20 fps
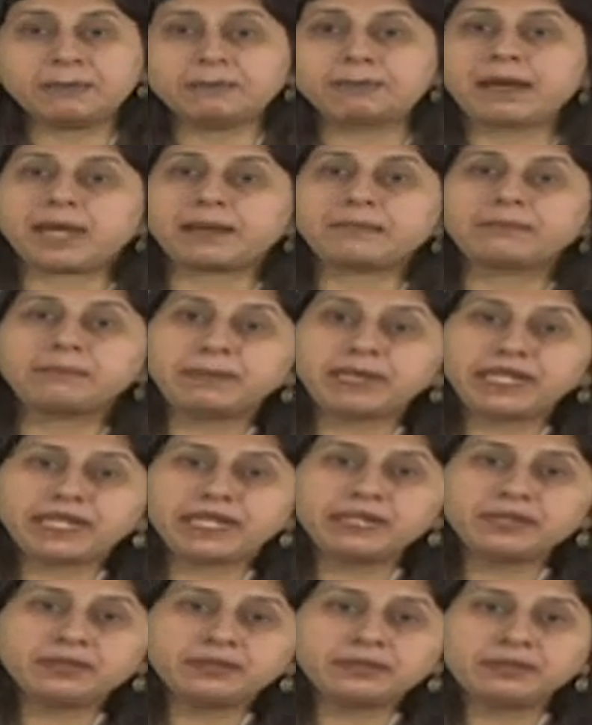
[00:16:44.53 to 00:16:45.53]
by
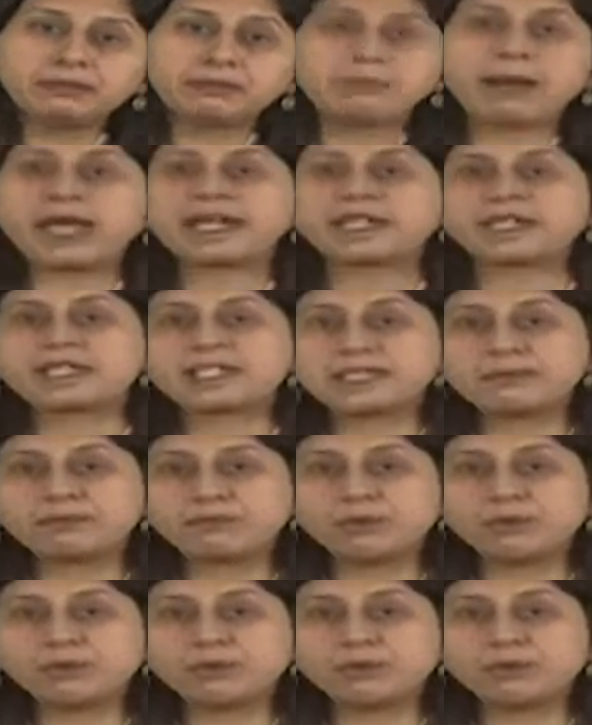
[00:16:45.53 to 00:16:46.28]
mean minus